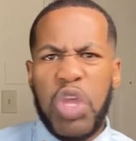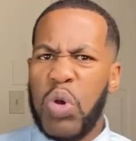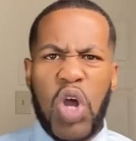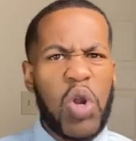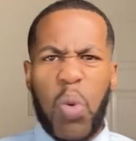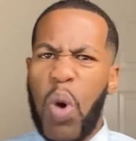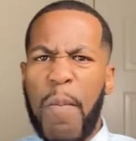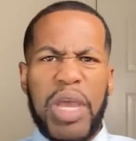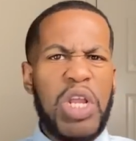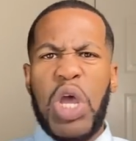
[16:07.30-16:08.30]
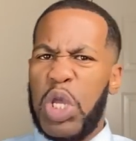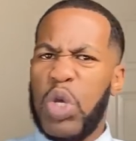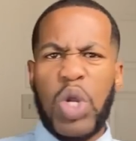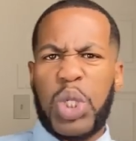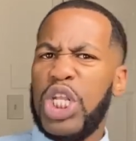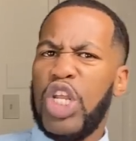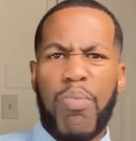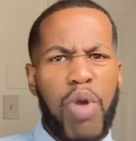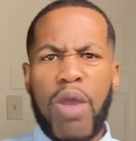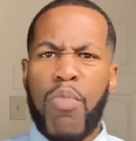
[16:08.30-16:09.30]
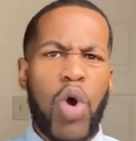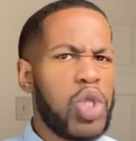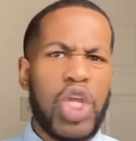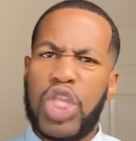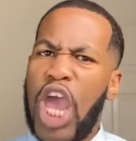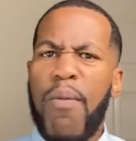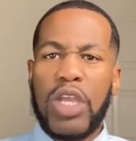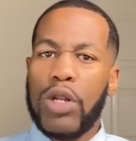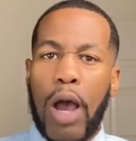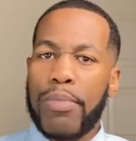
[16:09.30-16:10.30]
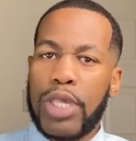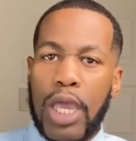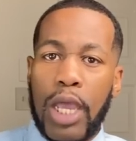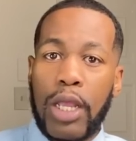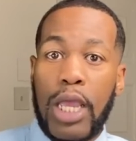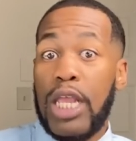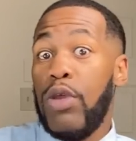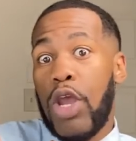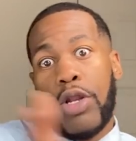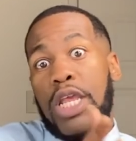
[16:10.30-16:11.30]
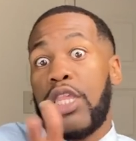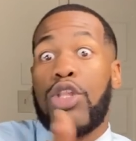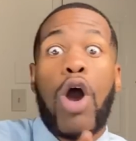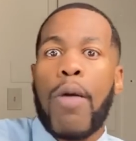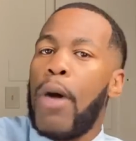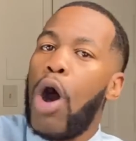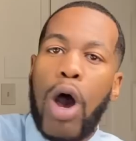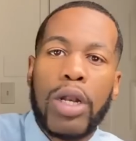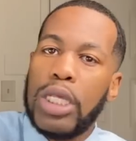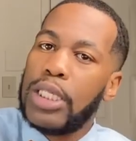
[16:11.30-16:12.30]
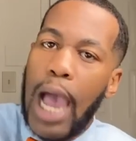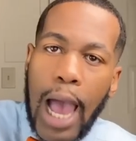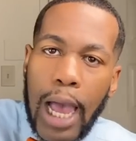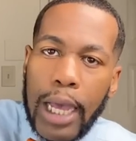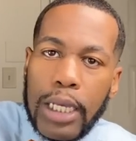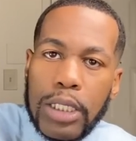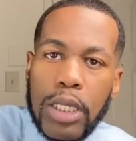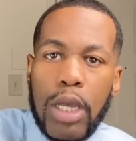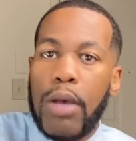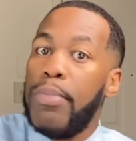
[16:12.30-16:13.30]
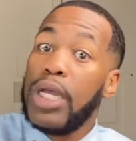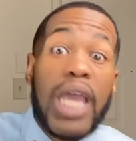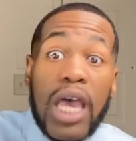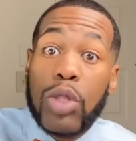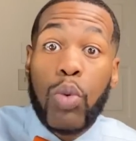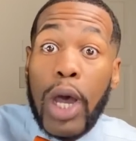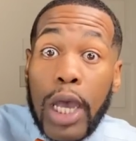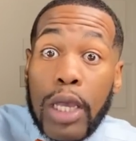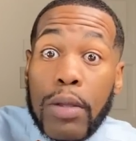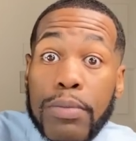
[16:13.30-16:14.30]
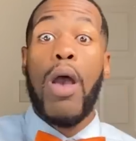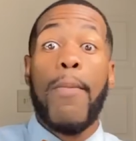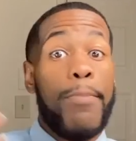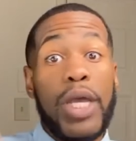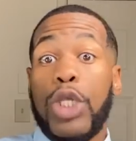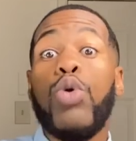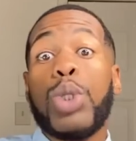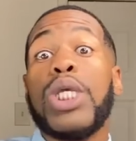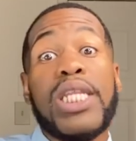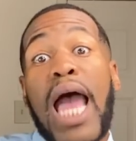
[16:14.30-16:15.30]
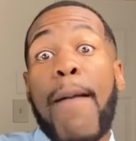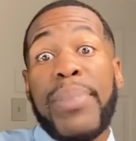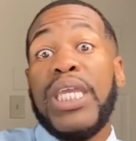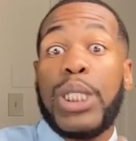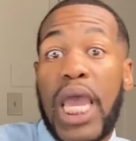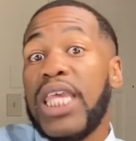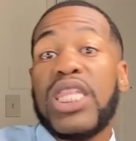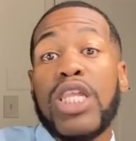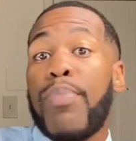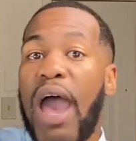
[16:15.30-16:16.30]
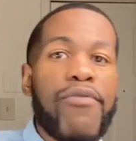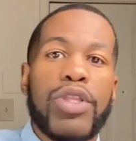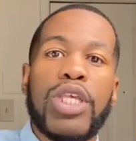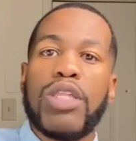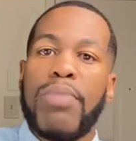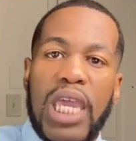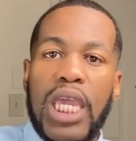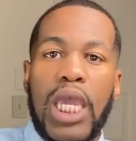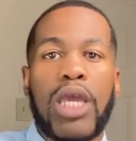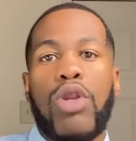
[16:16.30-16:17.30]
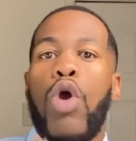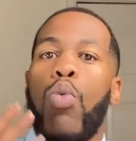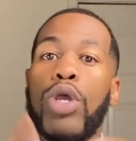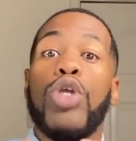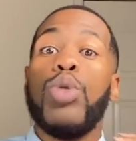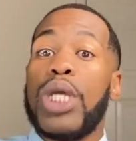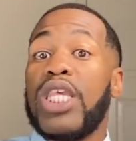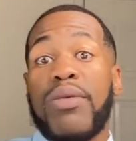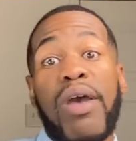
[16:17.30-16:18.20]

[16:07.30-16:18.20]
You know, the woman, you know, she need to bring more to the table. You know what I'm saying? And you hear this talk about all these guys, but guess what? But you should not be chasing up after this man. When you chase up